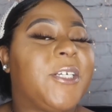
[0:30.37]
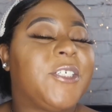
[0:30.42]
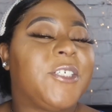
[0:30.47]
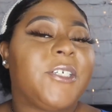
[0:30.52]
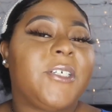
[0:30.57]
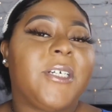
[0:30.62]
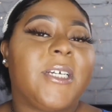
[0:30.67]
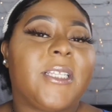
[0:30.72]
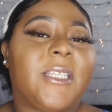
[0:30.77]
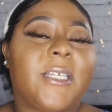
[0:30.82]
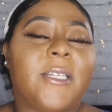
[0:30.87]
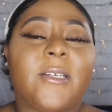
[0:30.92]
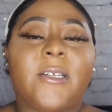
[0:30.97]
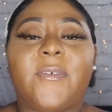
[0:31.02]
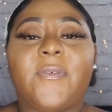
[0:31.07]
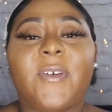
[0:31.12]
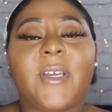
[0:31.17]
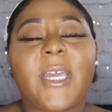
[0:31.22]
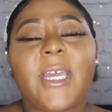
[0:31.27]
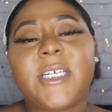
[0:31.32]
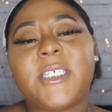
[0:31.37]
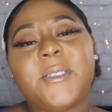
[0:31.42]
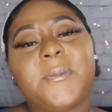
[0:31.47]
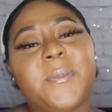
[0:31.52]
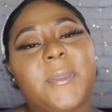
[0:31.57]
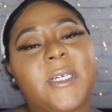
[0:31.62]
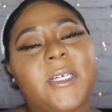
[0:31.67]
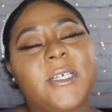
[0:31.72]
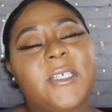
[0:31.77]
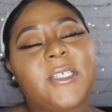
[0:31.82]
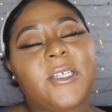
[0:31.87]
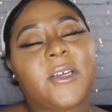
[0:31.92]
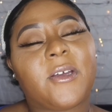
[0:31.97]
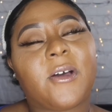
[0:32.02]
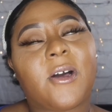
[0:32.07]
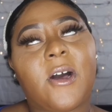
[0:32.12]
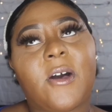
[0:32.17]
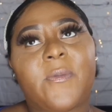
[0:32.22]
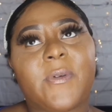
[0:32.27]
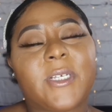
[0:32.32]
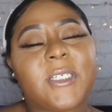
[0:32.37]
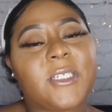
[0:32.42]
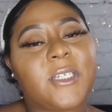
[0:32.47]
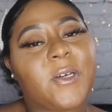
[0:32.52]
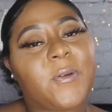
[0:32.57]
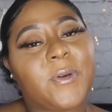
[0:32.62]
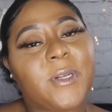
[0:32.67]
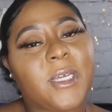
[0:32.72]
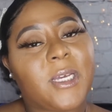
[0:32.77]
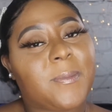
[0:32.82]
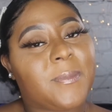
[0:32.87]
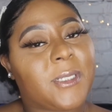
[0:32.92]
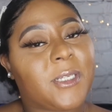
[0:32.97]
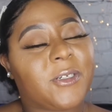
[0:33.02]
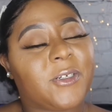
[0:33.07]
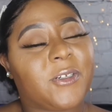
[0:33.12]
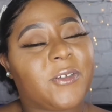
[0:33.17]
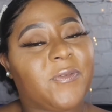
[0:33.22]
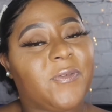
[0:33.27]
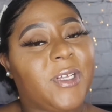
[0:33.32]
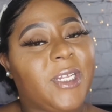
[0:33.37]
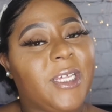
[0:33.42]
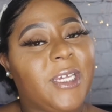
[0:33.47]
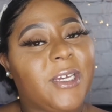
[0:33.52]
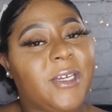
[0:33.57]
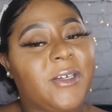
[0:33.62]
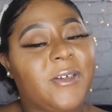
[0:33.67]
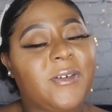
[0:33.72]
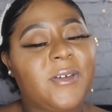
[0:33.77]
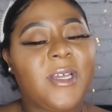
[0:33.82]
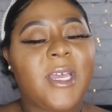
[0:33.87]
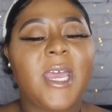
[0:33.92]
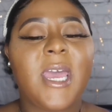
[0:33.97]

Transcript: sure you hit the notification bell so you'll always know when i upload a new video